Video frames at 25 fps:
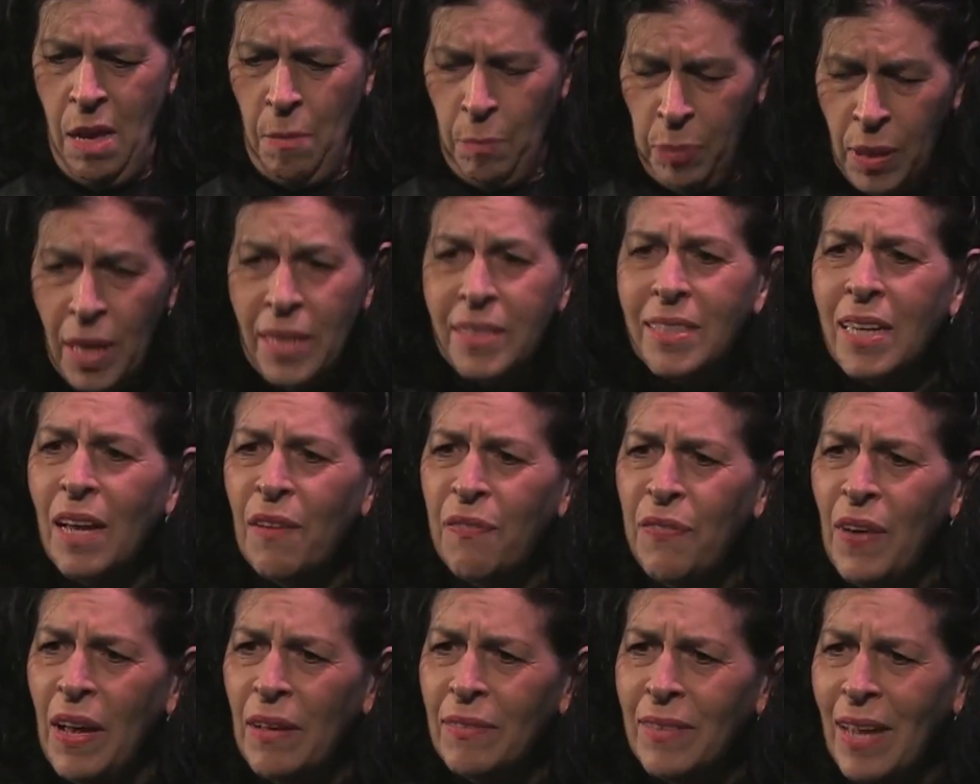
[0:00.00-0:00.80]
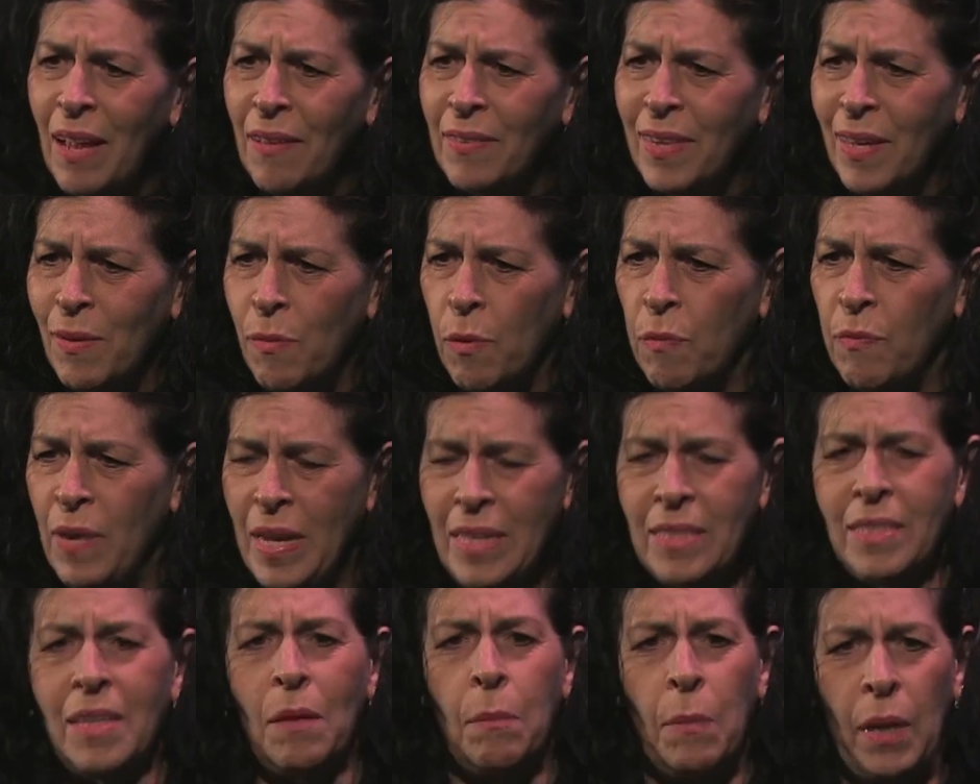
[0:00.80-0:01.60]
Plus, I found out they were
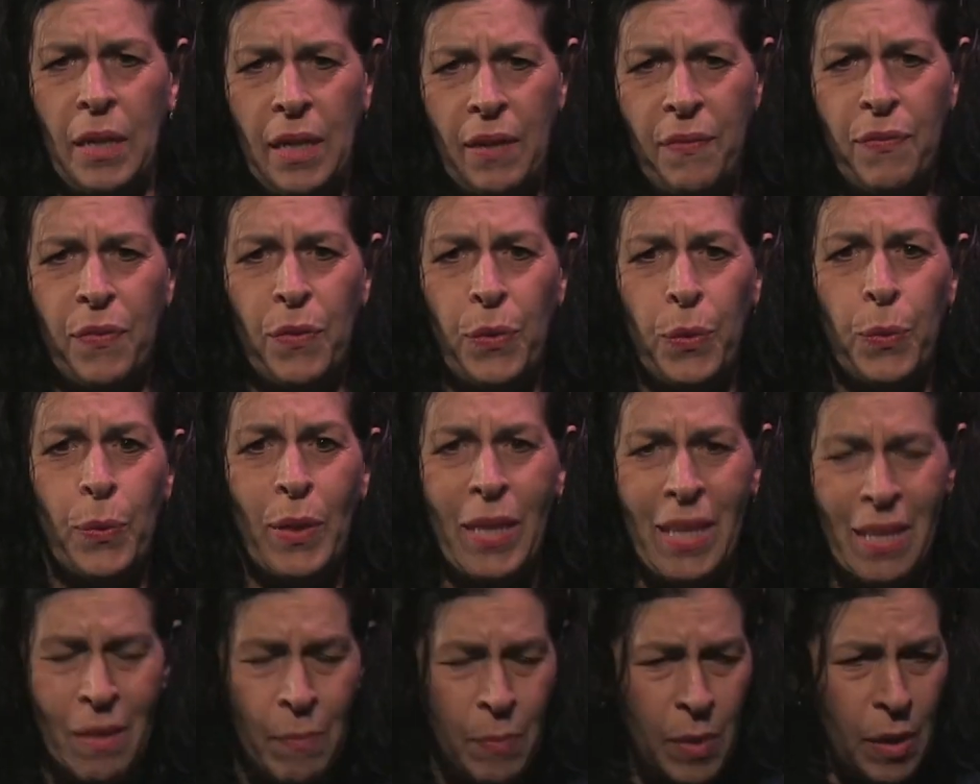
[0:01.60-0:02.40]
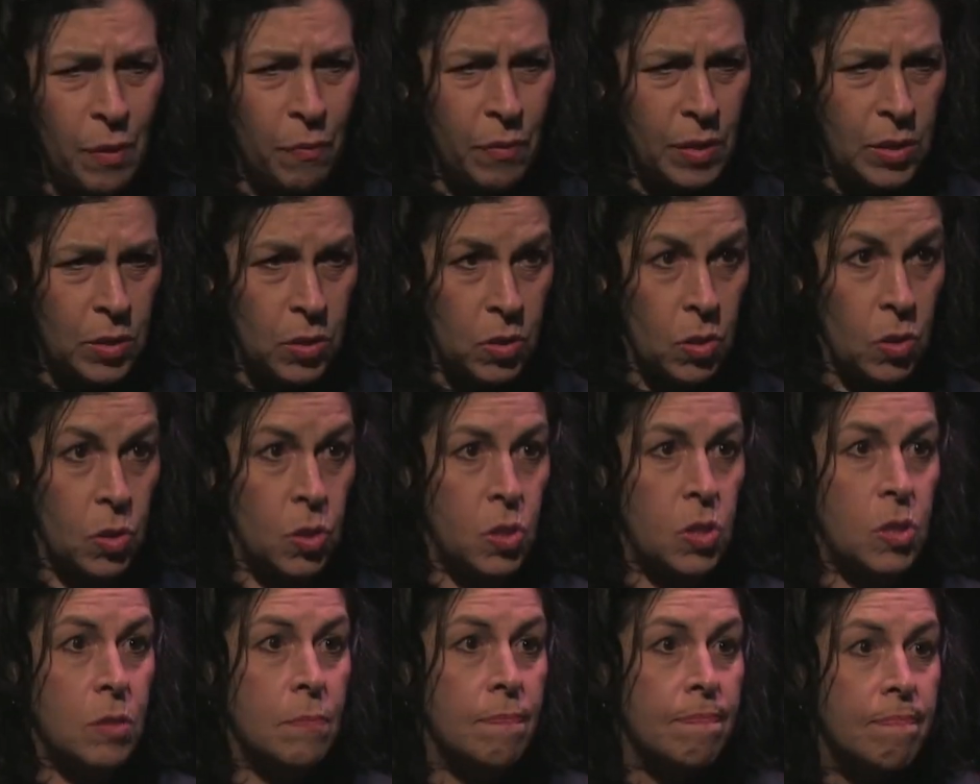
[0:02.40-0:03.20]
raising money for leukemia
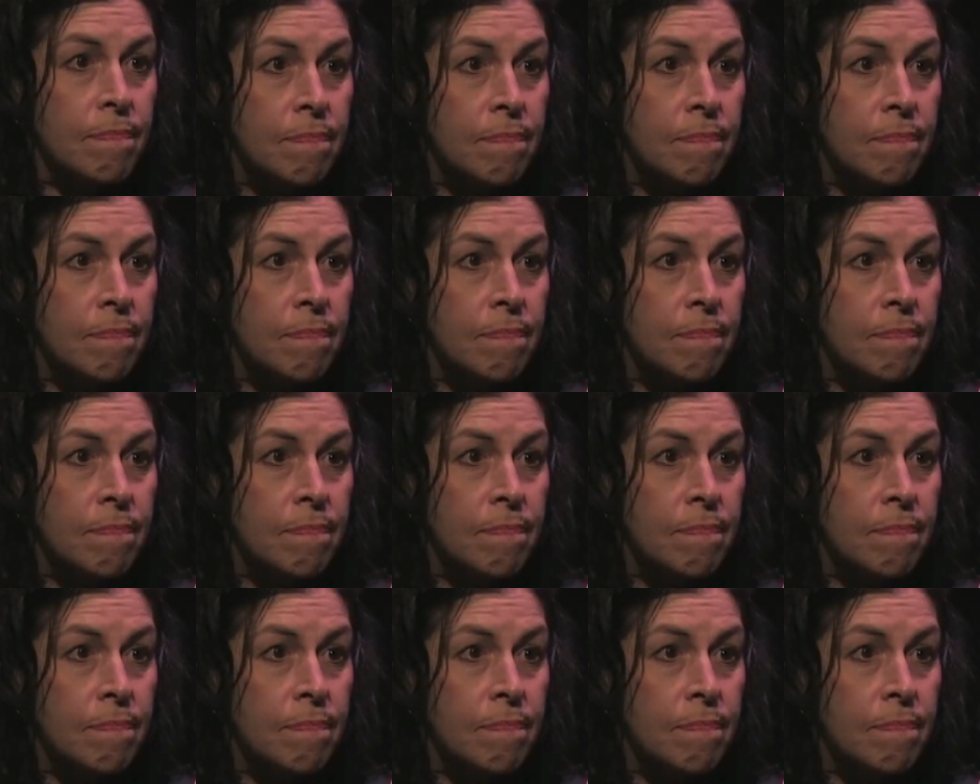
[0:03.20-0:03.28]
research.